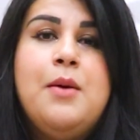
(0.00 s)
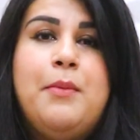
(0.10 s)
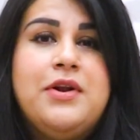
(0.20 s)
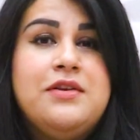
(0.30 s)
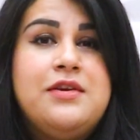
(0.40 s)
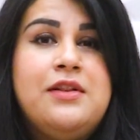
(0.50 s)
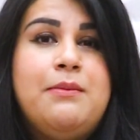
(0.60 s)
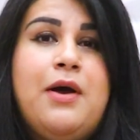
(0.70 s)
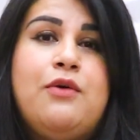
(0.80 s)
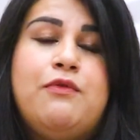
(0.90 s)
But until
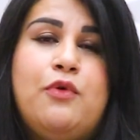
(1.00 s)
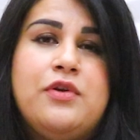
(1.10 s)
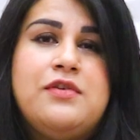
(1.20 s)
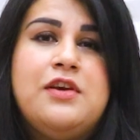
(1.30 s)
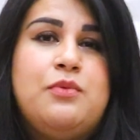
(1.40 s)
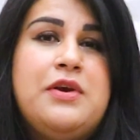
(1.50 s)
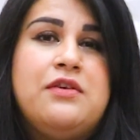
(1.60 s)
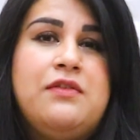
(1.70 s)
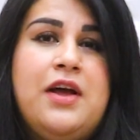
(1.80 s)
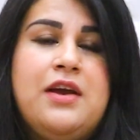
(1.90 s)
about 4 to 6 weeks
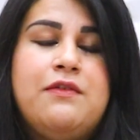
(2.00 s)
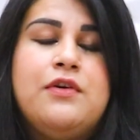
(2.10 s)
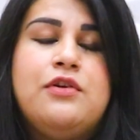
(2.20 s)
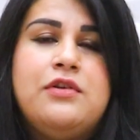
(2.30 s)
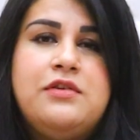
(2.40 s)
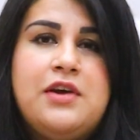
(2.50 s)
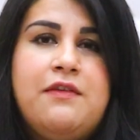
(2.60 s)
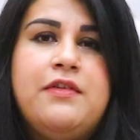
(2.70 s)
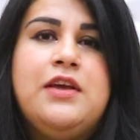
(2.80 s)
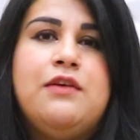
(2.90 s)
of life,
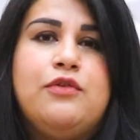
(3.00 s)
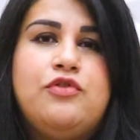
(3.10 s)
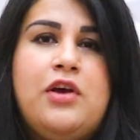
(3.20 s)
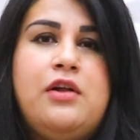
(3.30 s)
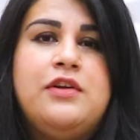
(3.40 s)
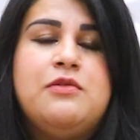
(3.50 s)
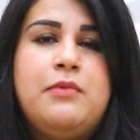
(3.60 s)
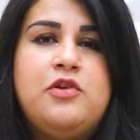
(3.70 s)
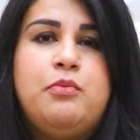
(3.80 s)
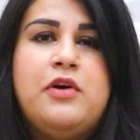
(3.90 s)
definitely give your child as
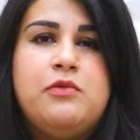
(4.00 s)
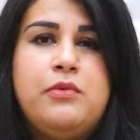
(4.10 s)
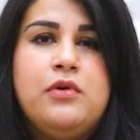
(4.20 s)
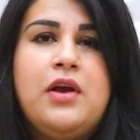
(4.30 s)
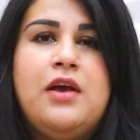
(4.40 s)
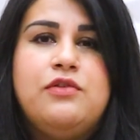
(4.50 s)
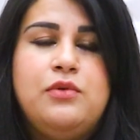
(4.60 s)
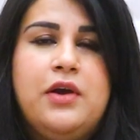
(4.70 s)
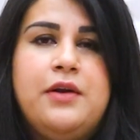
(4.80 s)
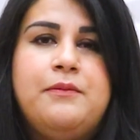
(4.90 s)
much breast milk as
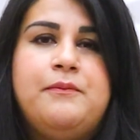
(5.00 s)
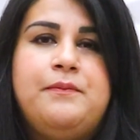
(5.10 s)
you can.